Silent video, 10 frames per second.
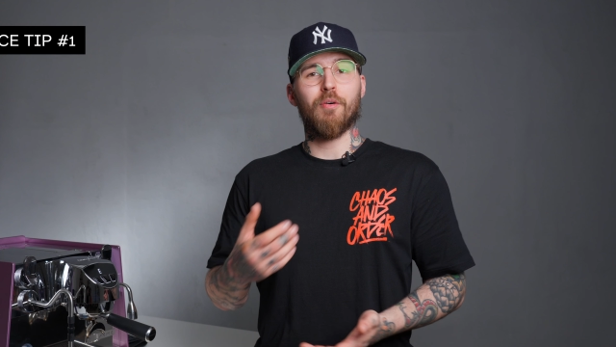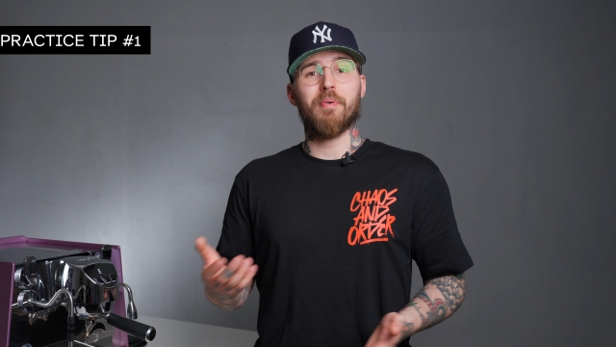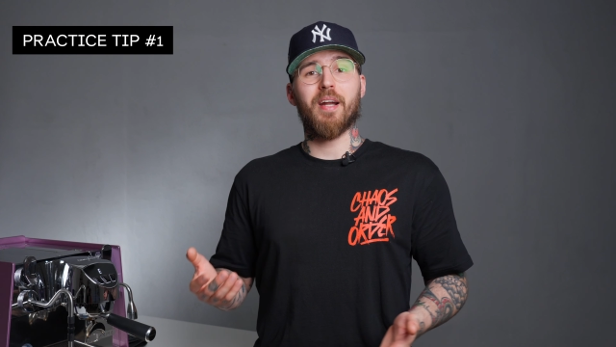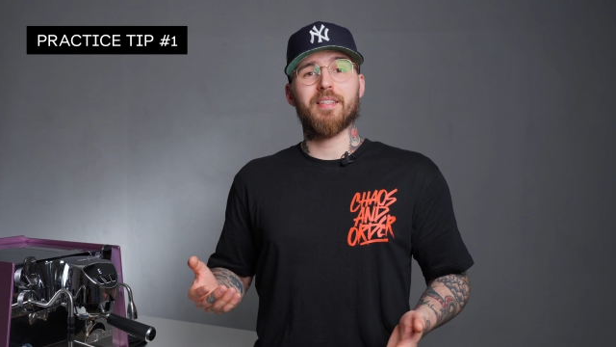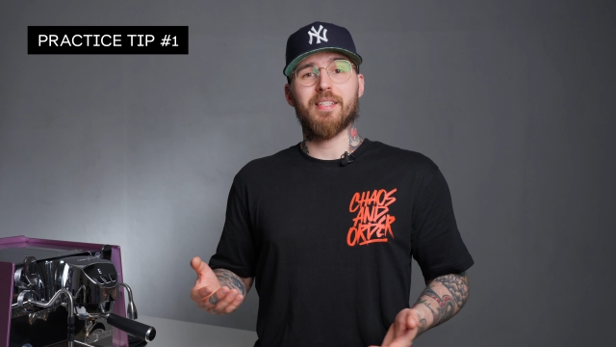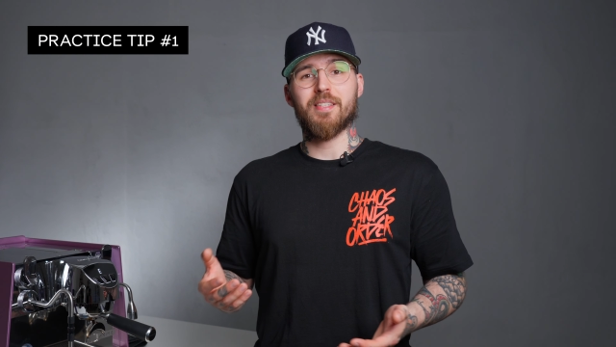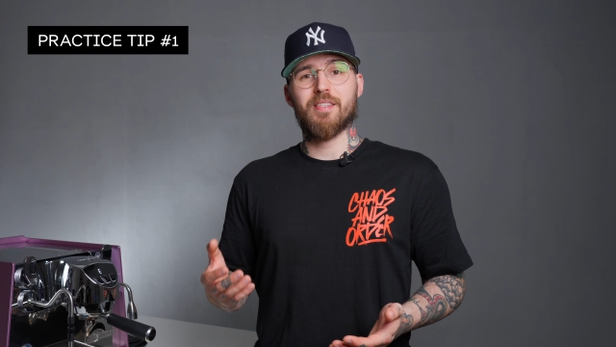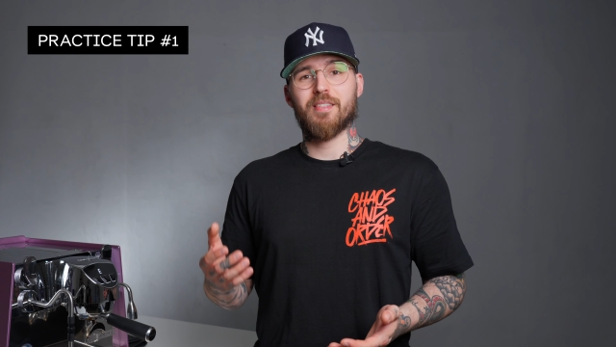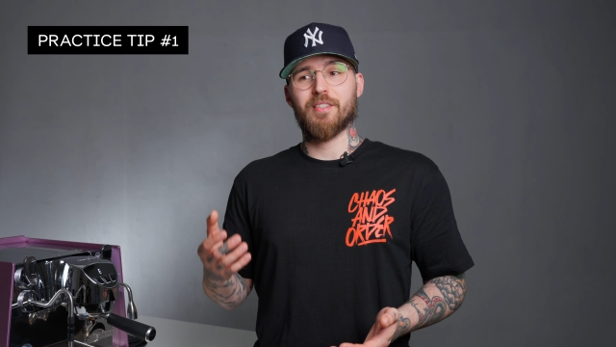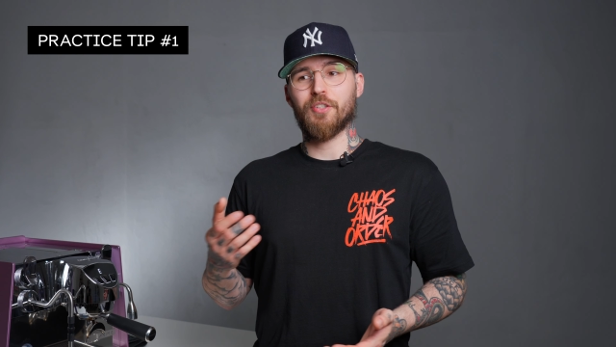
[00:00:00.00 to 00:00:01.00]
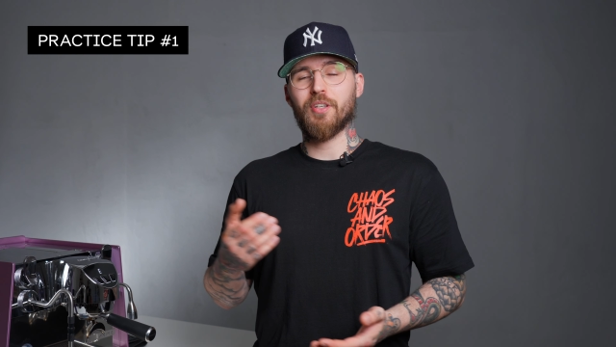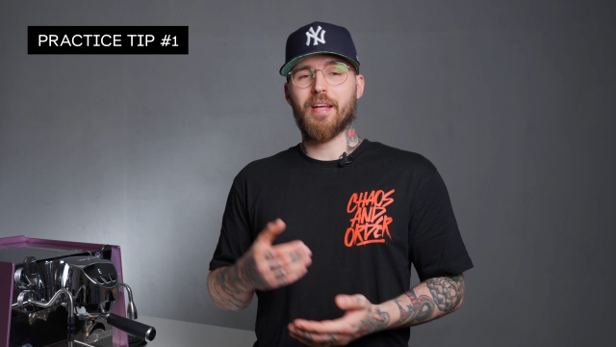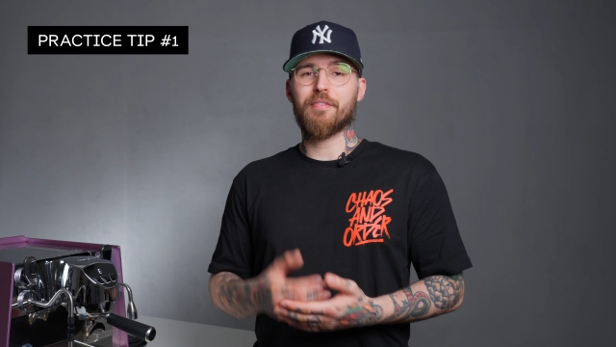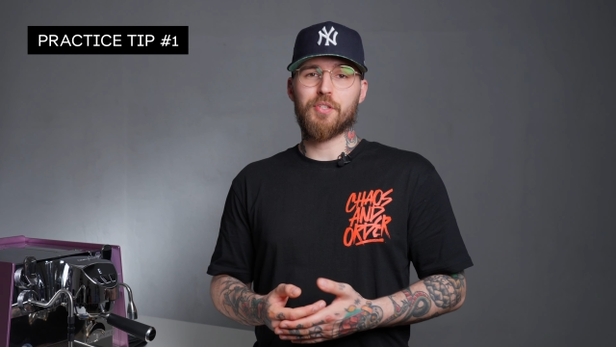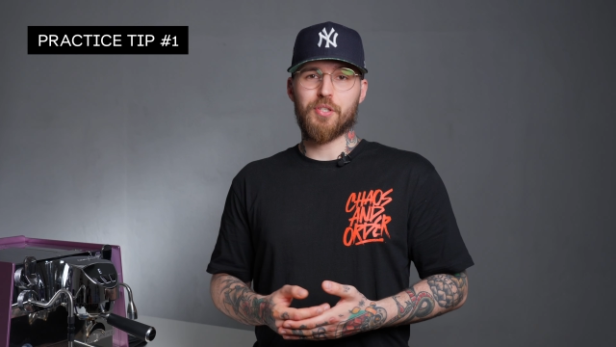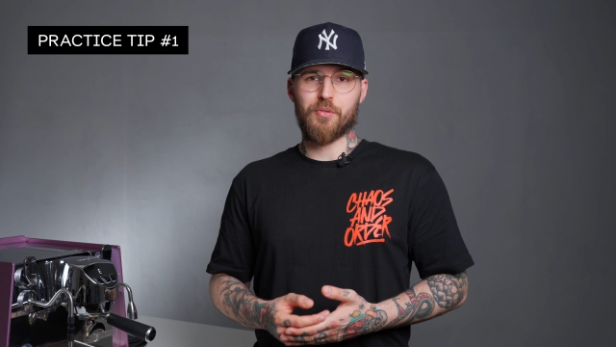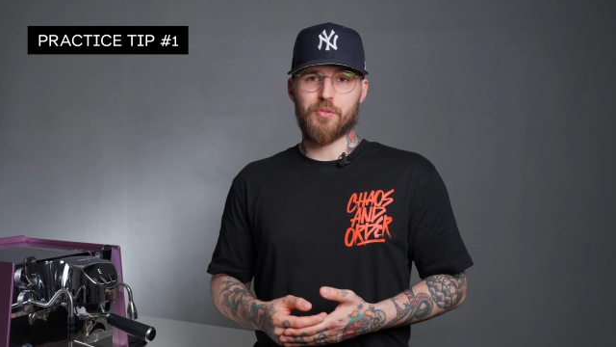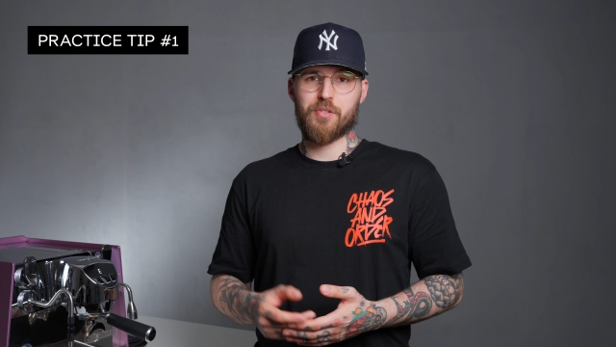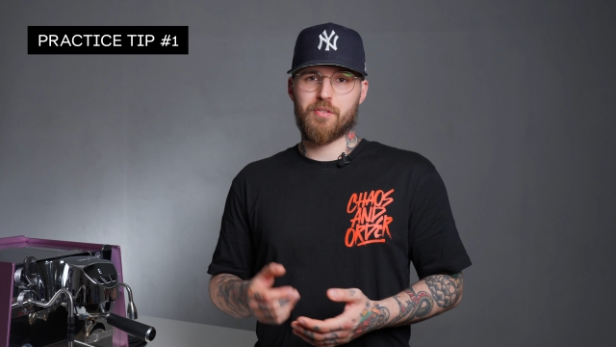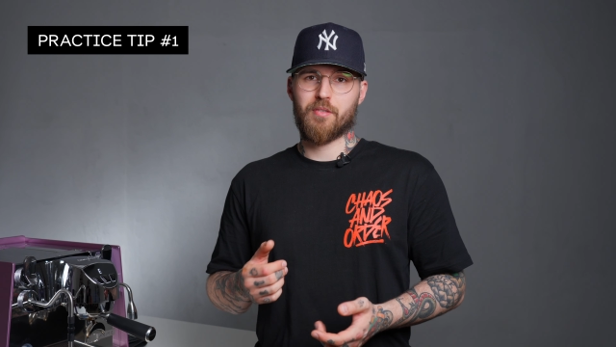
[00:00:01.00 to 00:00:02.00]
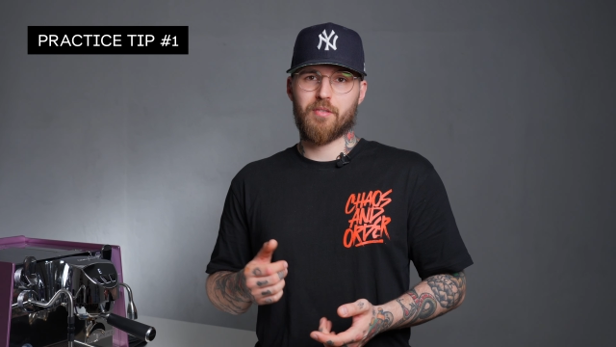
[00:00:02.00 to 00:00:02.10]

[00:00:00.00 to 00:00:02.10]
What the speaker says: practice, you don't have to use